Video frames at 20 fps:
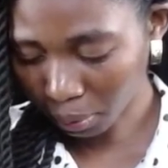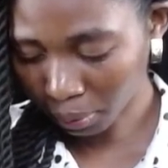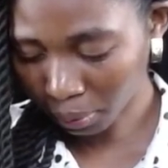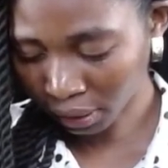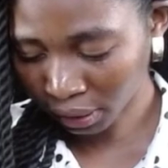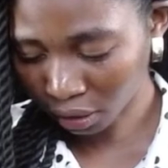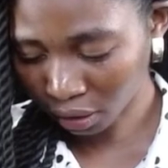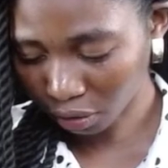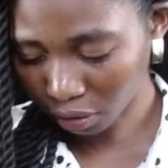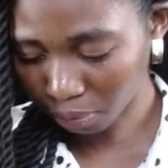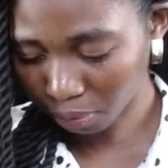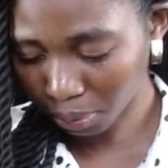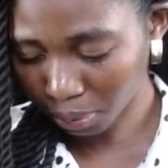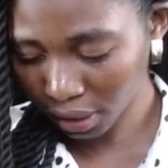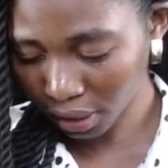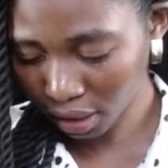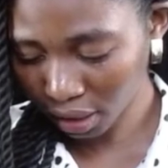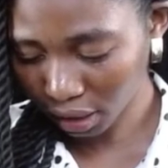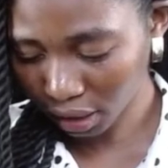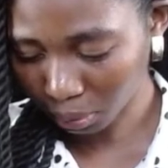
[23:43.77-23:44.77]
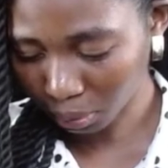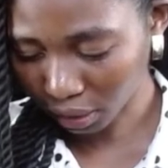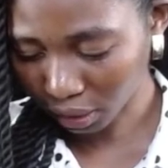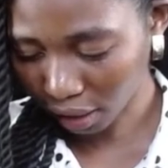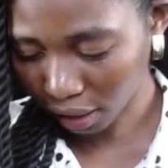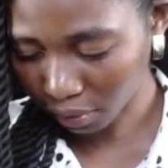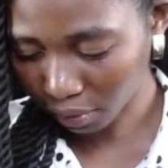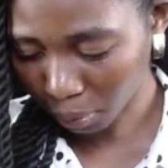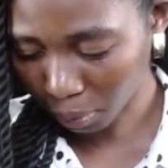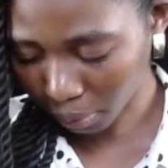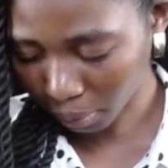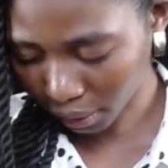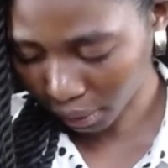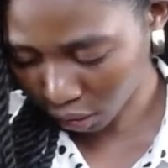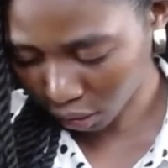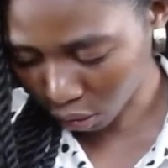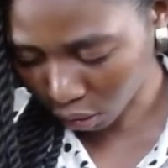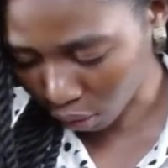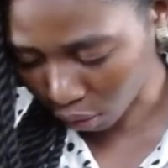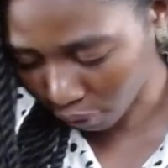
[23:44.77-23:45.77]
of B, it must have the property of